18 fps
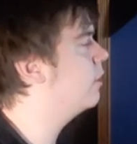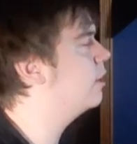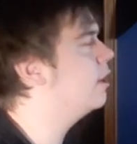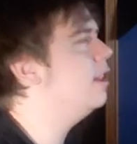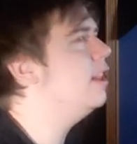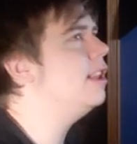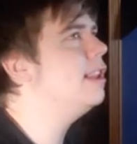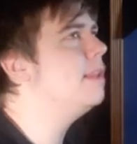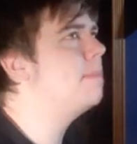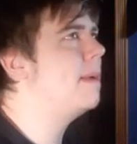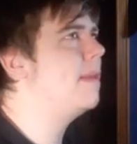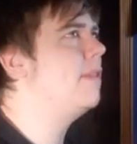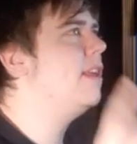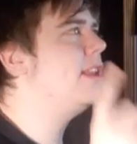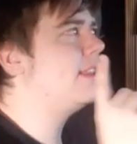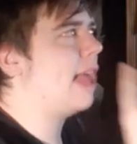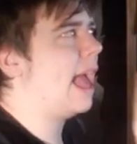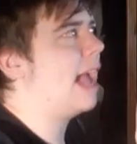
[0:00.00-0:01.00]
So this is
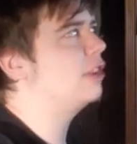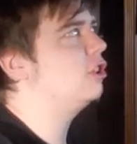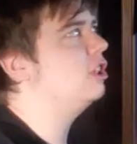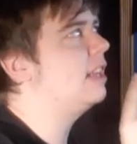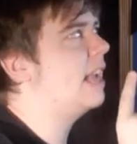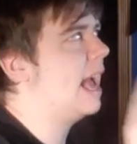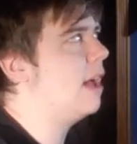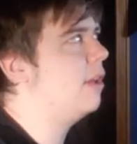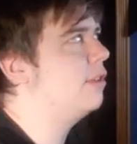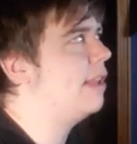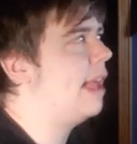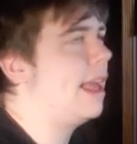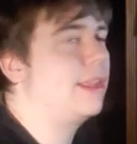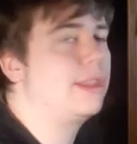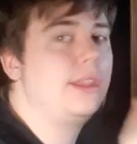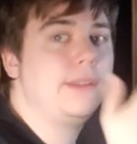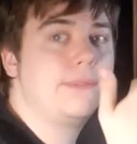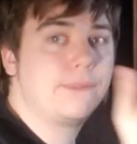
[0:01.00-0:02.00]
this actually counts
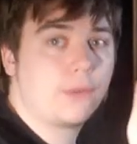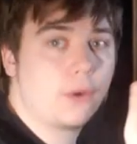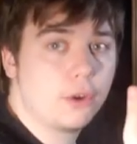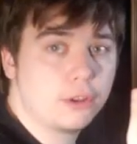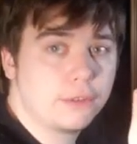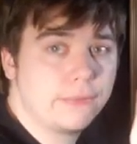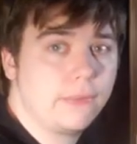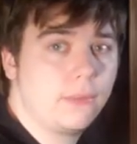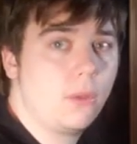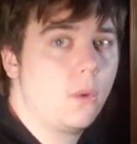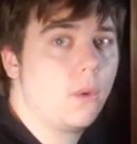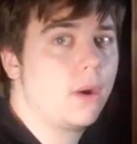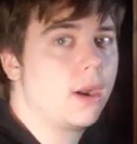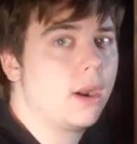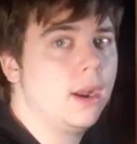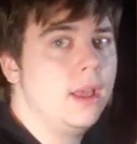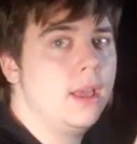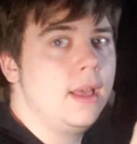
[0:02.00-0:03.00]
as the first
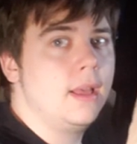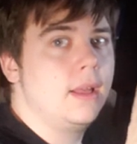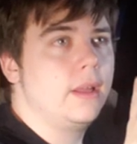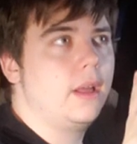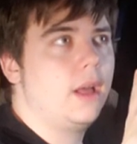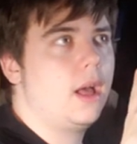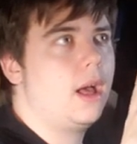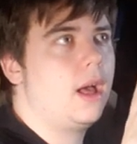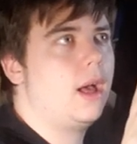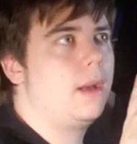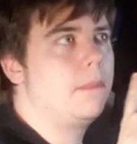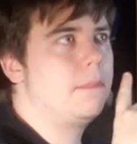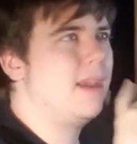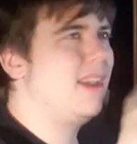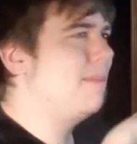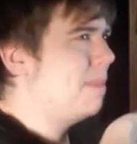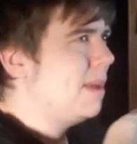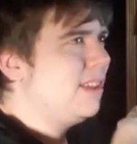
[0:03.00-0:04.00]
floor. Uh,
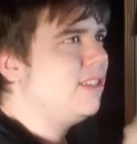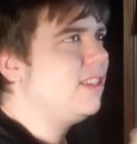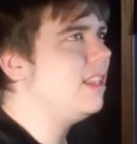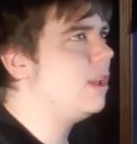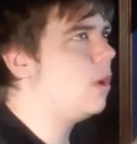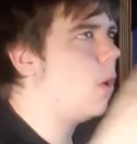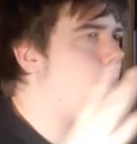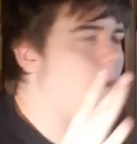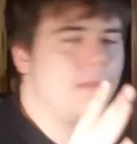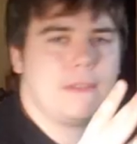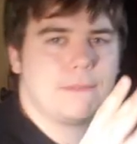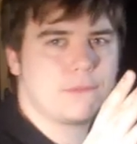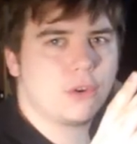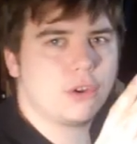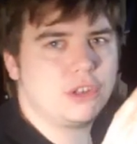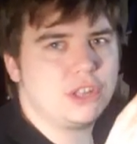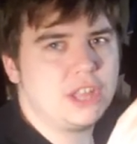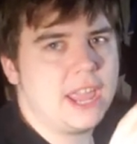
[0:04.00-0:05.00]
basically, all the
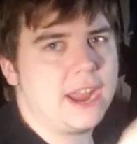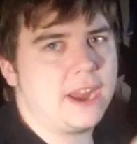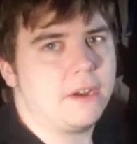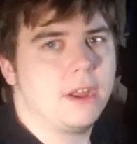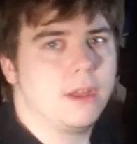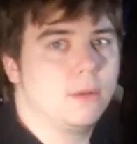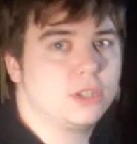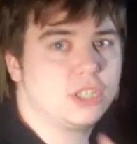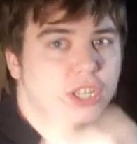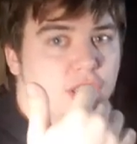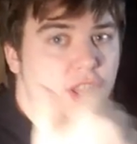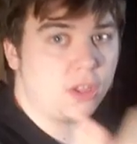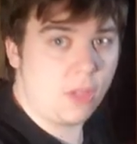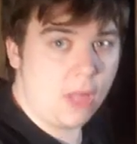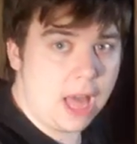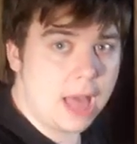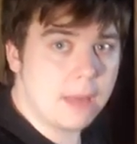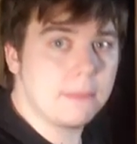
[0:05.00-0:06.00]
first area, which is the
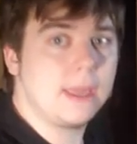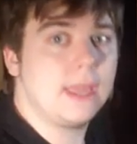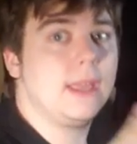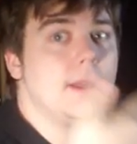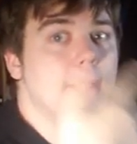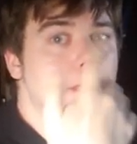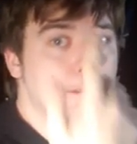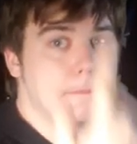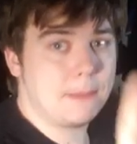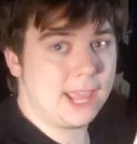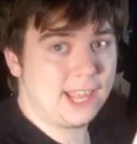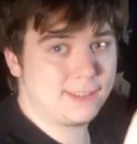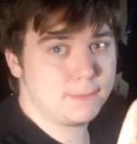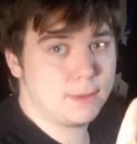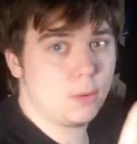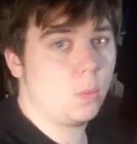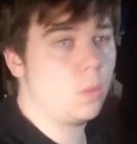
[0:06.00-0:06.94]
lobby, the basement